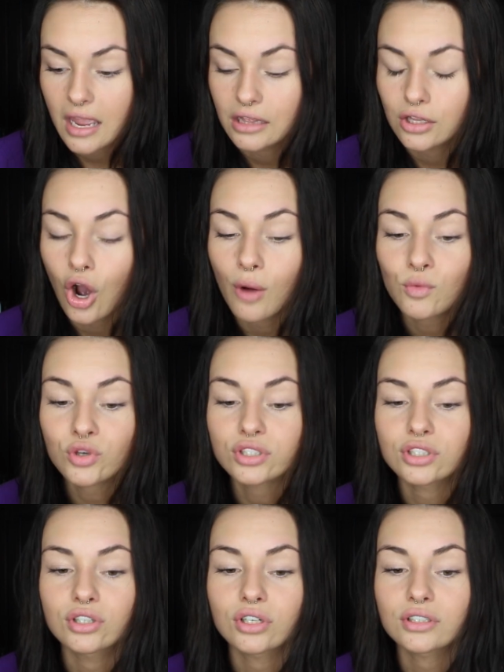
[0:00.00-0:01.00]
it
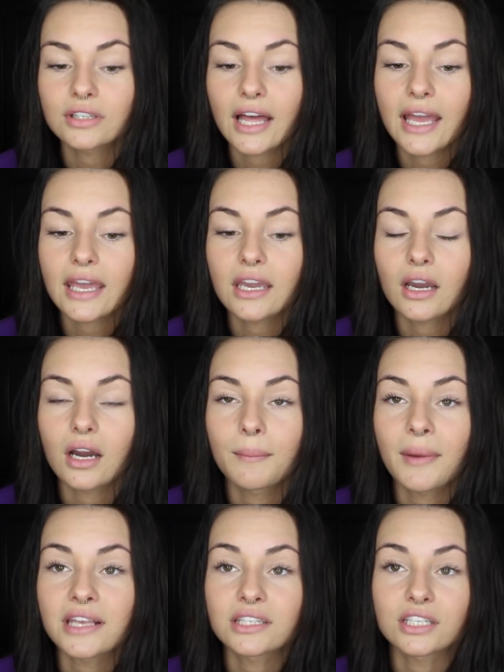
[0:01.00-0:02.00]
almost looked like
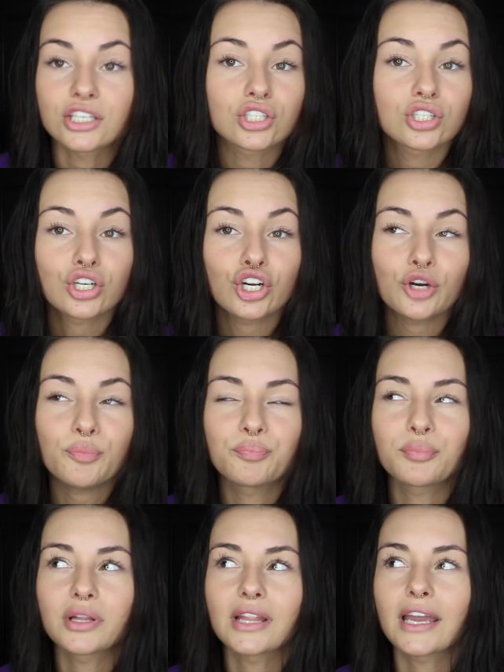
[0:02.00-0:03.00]
my sister,
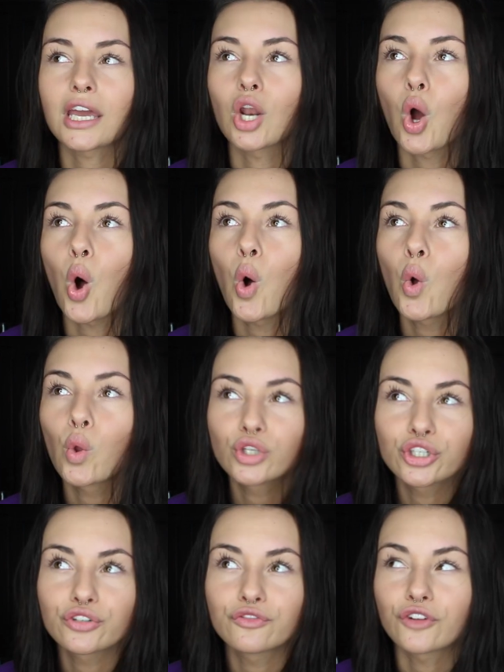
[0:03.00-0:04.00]
but like an
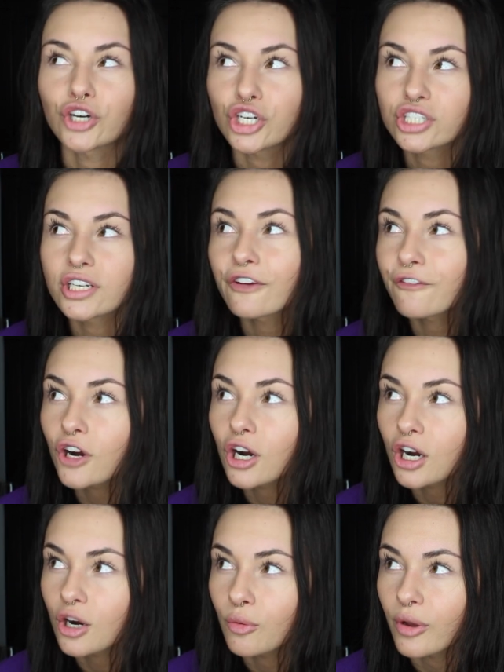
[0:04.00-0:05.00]
older version of
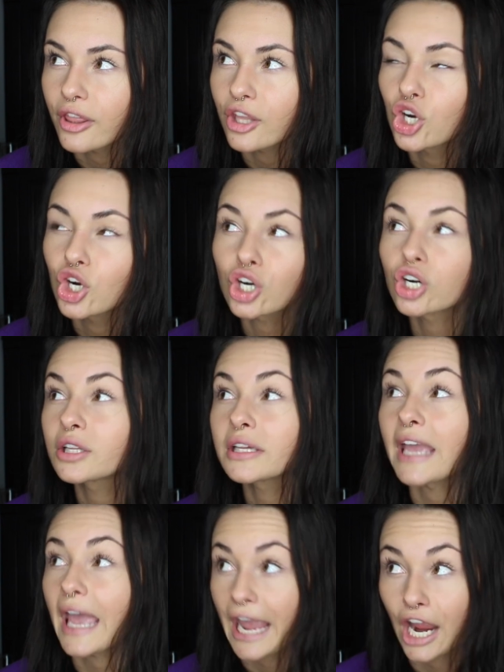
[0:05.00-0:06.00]
her with
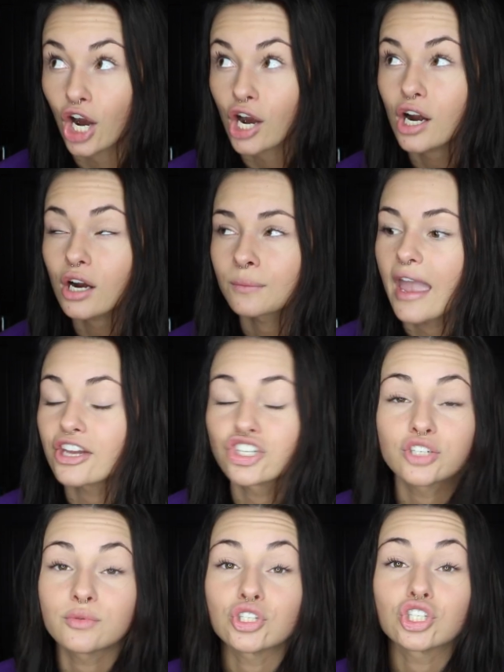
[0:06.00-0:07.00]
curly hair. And
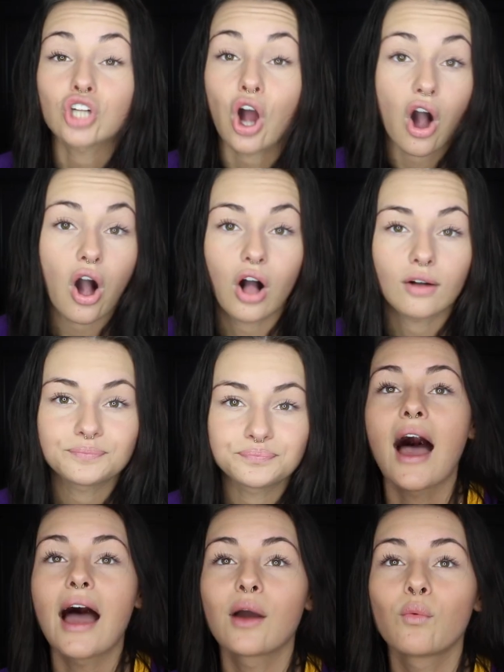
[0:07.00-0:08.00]
she was tall.
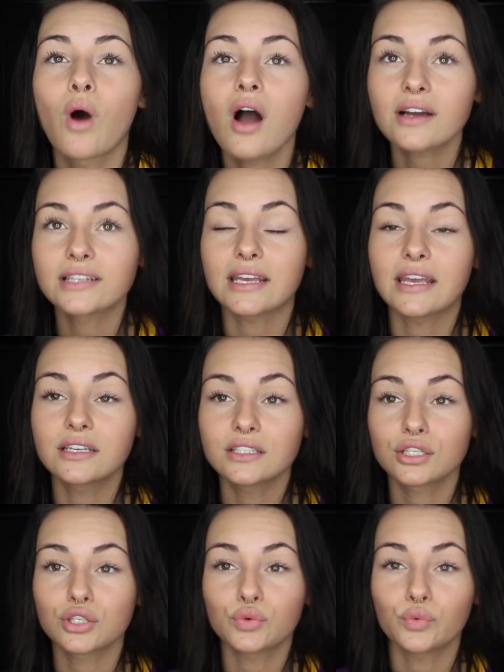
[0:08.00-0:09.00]
I walked
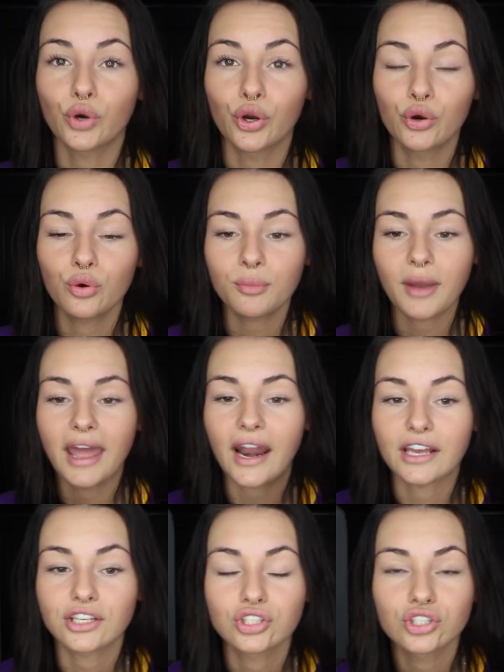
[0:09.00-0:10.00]
into the room and
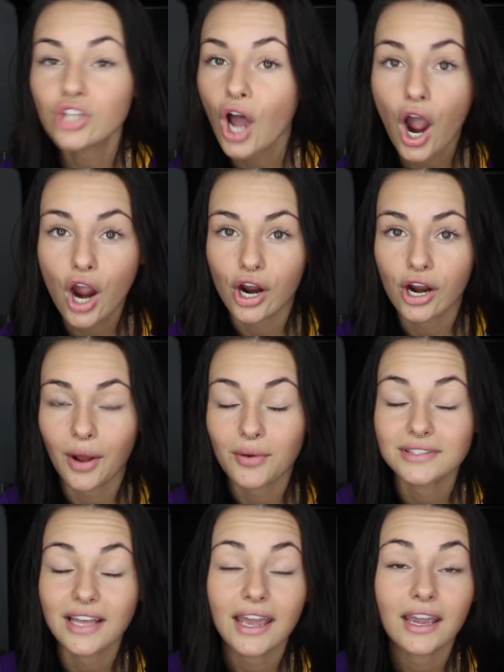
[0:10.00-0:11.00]
I saw her and I
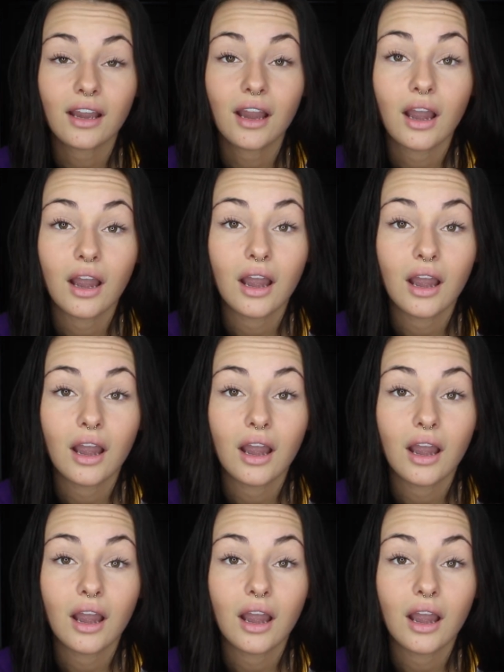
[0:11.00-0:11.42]
was like,